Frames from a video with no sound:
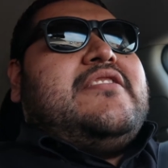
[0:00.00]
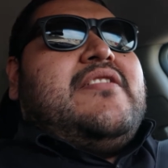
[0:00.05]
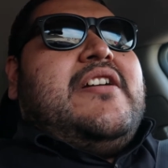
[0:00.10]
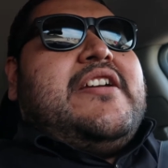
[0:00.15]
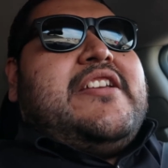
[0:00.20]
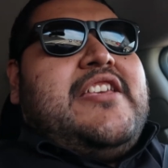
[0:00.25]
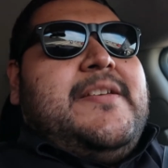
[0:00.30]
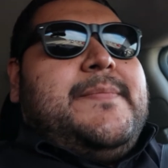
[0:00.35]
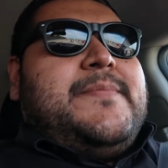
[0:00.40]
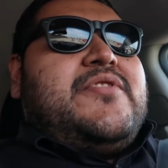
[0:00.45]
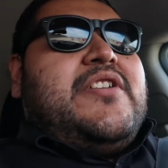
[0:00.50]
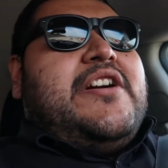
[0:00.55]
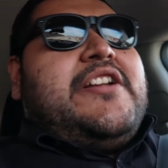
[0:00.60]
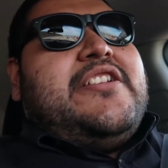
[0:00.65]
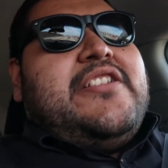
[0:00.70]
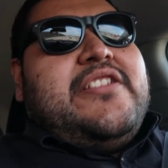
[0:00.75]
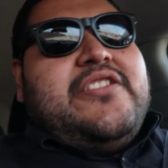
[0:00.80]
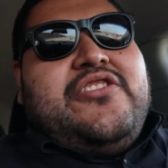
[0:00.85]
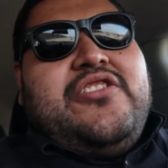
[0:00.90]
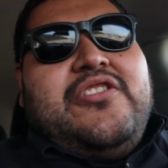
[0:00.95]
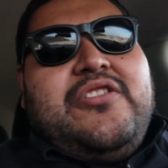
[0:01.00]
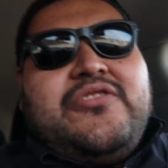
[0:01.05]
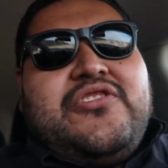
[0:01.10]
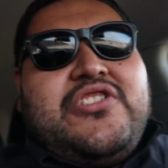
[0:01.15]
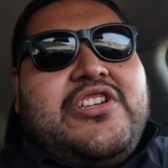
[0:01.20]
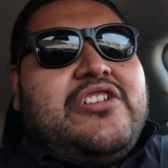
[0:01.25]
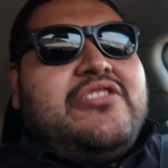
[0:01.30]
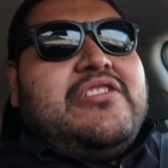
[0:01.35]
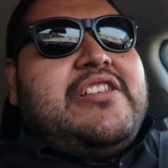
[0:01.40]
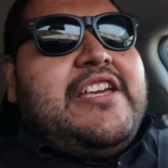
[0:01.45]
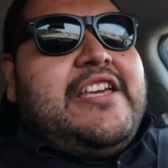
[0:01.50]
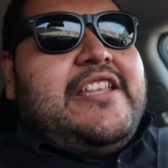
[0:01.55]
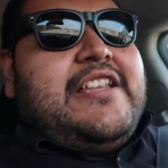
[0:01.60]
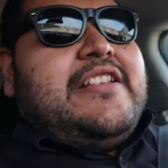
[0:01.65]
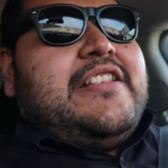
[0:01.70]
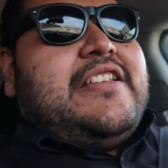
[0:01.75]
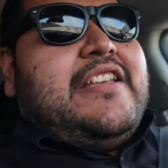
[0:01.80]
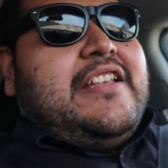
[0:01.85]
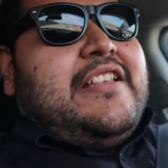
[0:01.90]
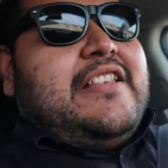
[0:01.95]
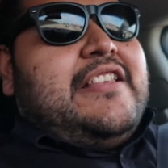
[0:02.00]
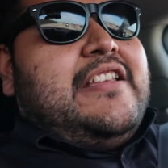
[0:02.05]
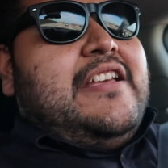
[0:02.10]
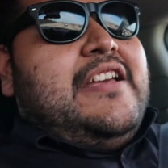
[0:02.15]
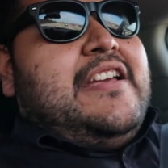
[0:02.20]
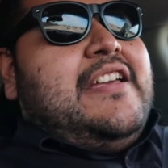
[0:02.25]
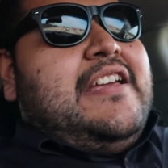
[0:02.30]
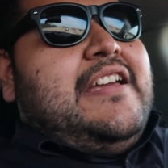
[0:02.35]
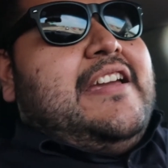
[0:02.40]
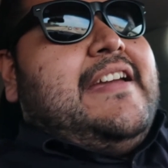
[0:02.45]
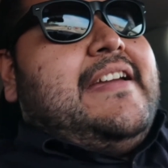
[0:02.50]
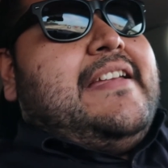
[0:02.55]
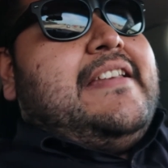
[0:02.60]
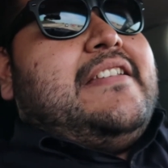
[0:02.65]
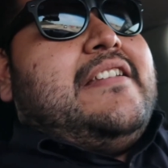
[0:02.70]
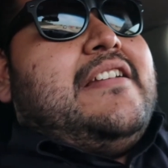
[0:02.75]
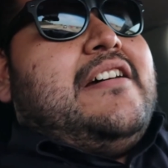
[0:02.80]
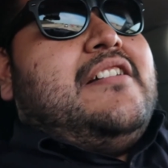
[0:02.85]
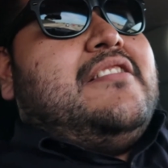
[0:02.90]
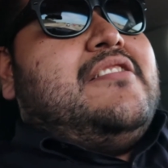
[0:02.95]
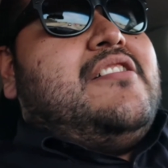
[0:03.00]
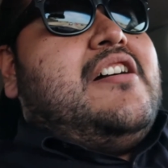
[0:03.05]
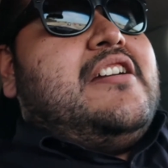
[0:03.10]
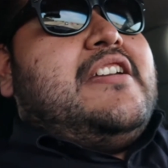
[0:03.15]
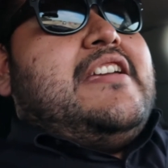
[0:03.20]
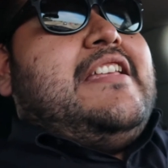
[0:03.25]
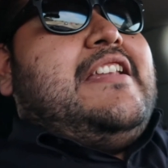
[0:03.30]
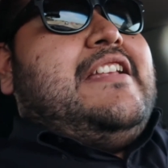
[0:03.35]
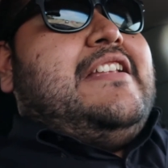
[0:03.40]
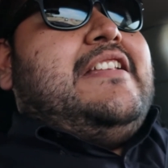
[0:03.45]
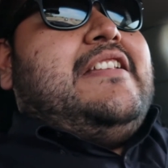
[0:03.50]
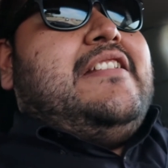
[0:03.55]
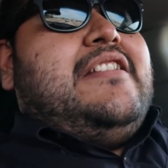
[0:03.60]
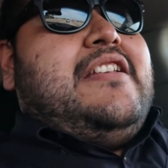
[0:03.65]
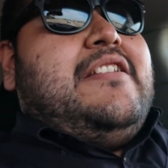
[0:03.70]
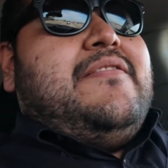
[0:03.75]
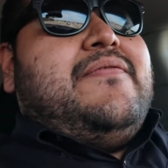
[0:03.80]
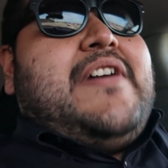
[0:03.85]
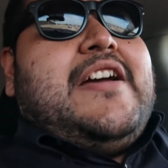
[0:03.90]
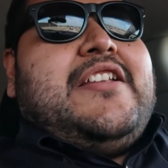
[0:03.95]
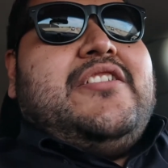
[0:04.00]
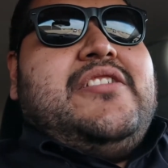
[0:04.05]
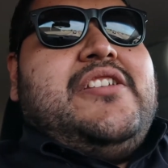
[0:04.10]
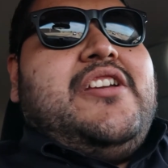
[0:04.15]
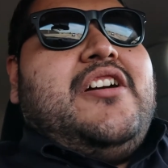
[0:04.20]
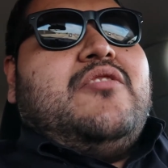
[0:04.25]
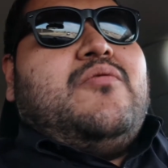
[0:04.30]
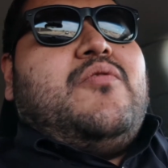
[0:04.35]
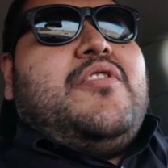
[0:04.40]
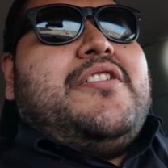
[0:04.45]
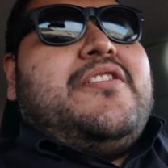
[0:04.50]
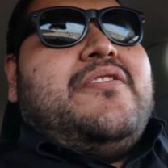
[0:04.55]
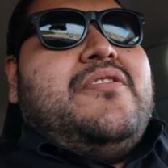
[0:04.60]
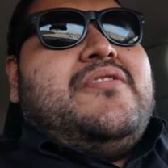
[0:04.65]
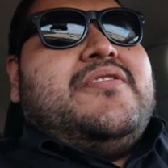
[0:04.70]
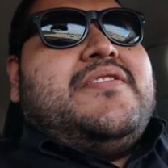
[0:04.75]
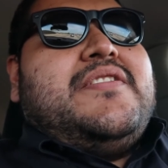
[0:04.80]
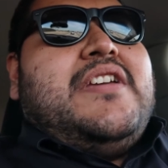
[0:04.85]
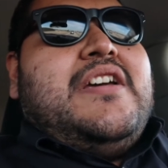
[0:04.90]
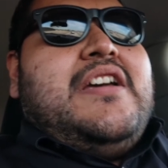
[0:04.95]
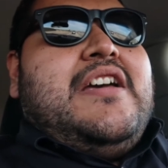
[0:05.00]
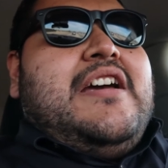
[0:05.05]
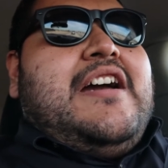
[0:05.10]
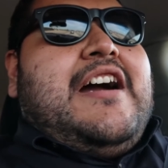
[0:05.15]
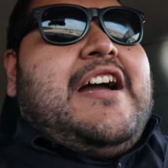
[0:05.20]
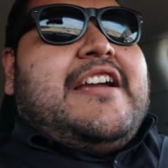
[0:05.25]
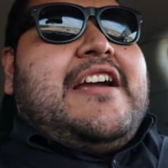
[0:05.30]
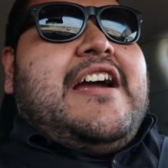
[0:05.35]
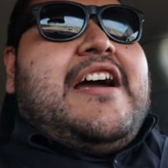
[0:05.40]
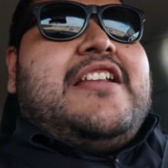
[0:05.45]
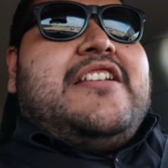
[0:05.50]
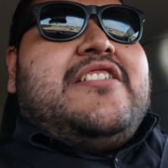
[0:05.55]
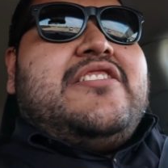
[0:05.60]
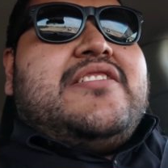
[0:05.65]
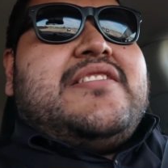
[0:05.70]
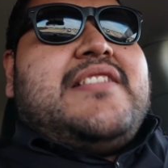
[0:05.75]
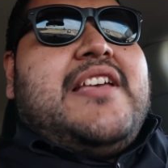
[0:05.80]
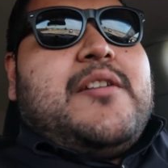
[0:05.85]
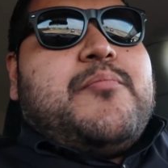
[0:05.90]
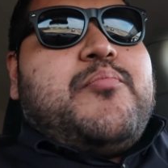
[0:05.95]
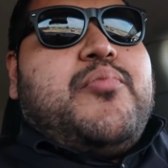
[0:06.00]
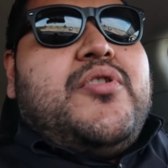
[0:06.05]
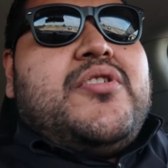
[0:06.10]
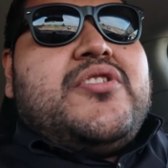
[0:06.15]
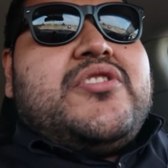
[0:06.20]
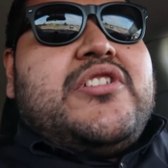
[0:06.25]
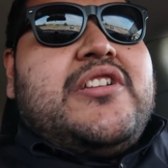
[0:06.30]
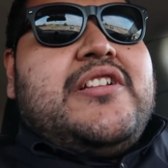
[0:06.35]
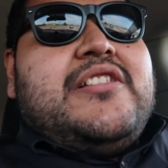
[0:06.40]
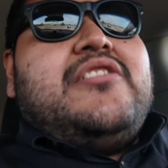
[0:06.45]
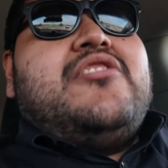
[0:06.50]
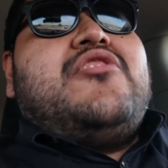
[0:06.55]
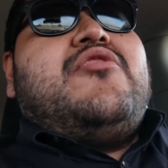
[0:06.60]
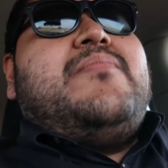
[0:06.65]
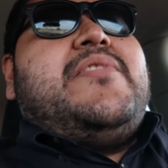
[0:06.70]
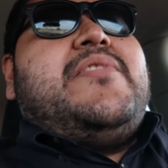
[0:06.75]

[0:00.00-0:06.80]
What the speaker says: So I keep trying to, you know, jiggle it and unlock it, and finally on one of those, I kind of just like push it a little